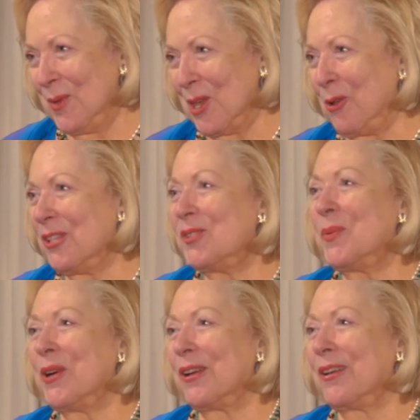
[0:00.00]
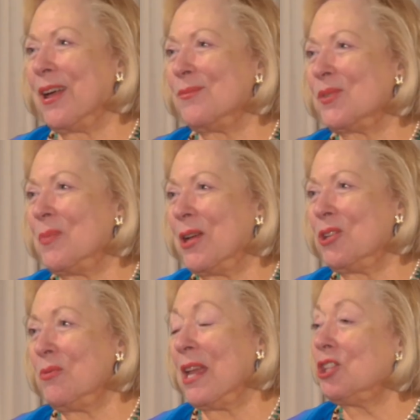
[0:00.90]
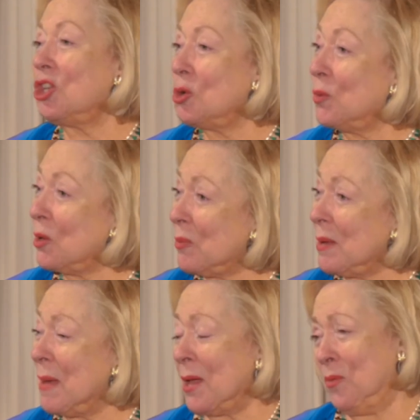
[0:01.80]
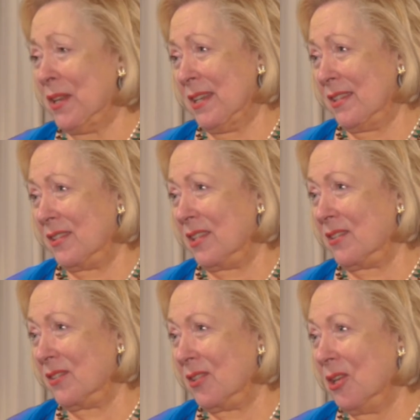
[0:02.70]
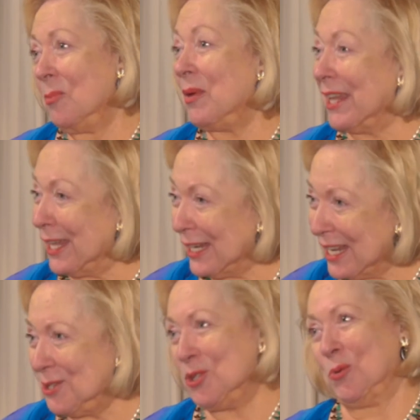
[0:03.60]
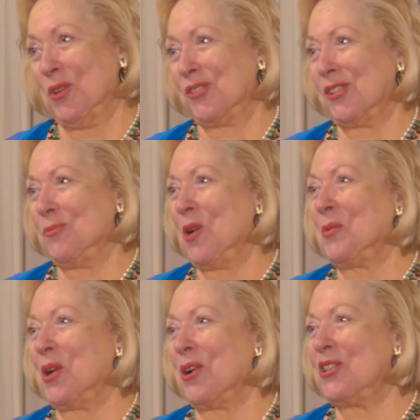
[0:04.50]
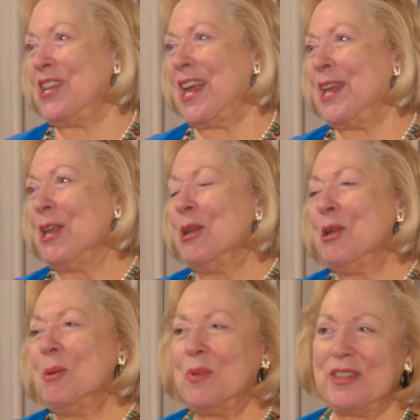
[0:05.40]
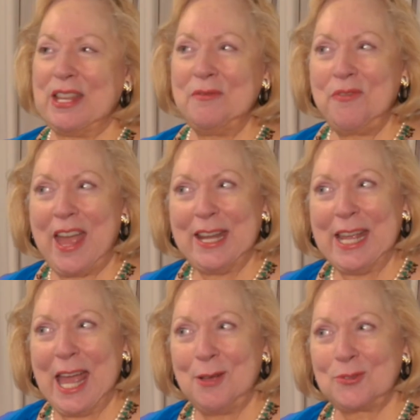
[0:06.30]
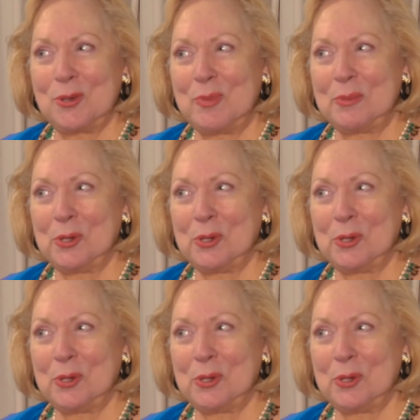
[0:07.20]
when the Holy Spirit comes upon you, and you will be my witnesses, beginning in Jerusalem, where we are today, but then fanning out to